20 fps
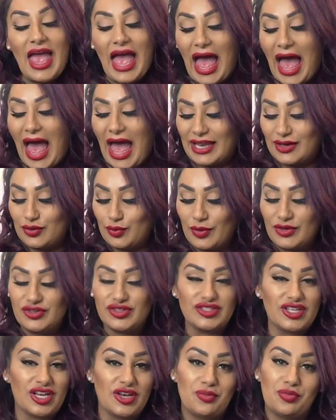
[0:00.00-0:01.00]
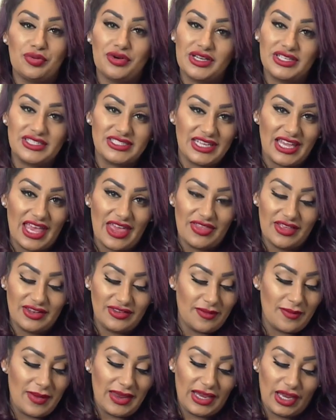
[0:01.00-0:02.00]
and we're just going to put it together
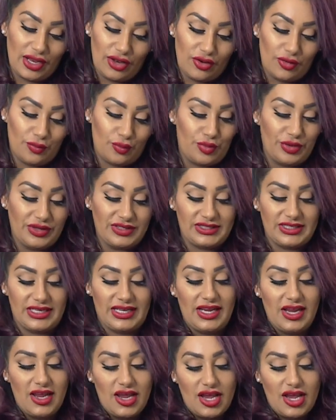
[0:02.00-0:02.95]
to make it look pretty.